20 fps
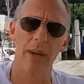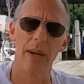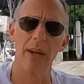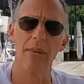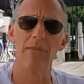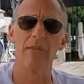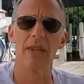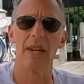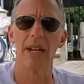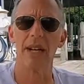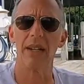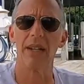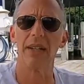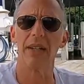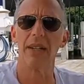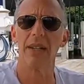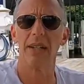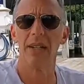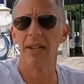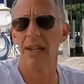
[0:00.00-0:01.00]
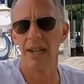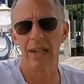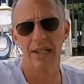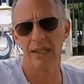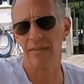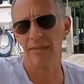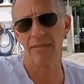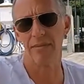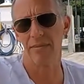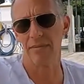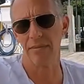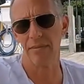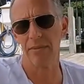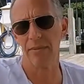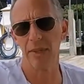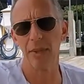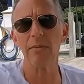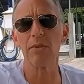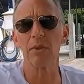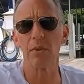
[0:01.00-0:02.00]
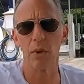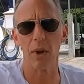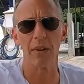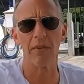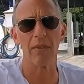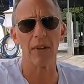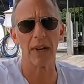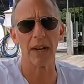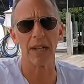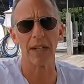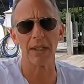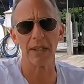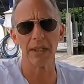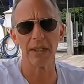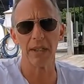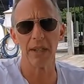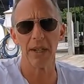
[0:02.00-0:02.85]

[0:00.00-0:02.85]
comes out, and it seems to work fine.